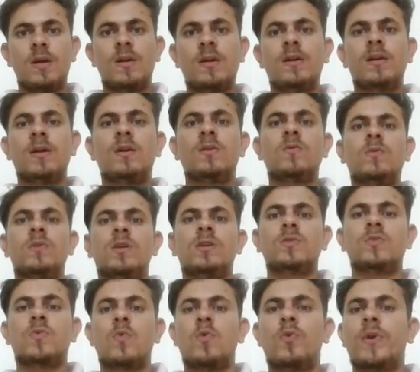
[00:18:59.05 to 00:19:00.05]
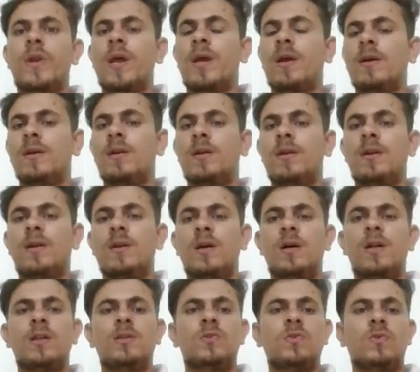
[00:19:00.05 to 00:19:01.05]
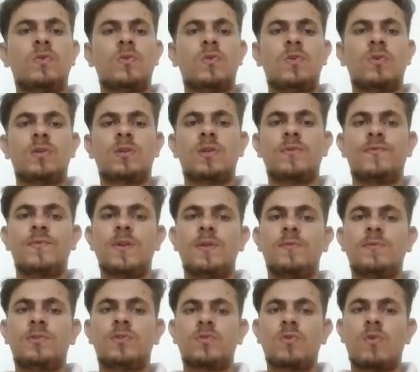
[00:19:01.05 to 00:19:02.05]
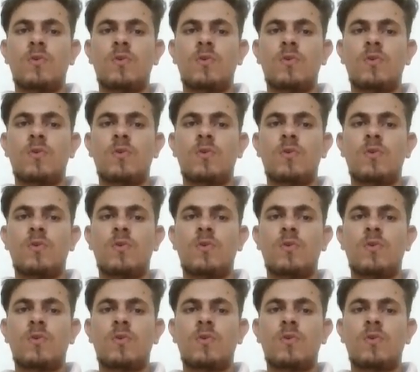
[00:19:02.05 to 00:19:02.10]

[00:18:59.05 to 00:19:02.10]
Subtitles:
returned to the score Tangled and also wrote the film's